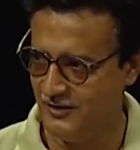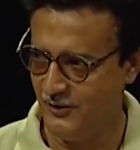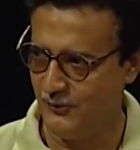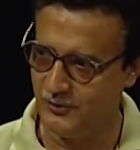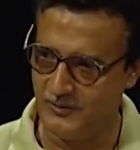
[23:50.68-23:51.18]

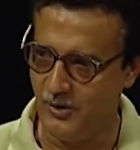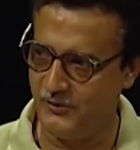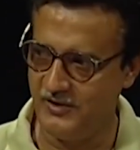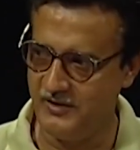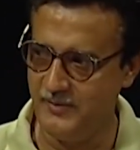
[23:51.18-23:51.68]
So the
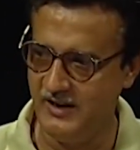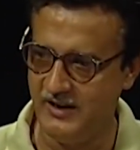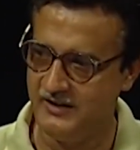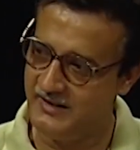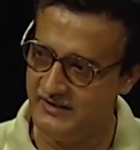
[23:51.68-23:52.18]
Boxer
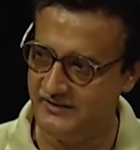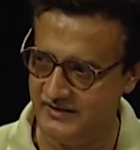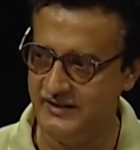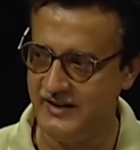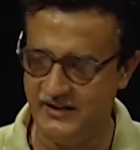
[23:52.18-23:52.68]
Rebellion
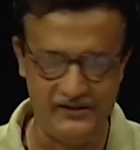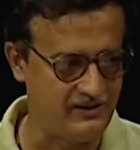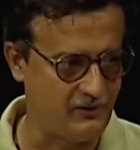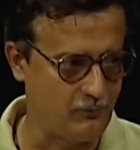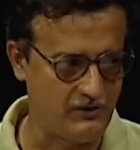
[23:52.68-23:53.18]
in that
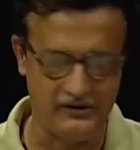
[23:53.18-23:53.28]
sense was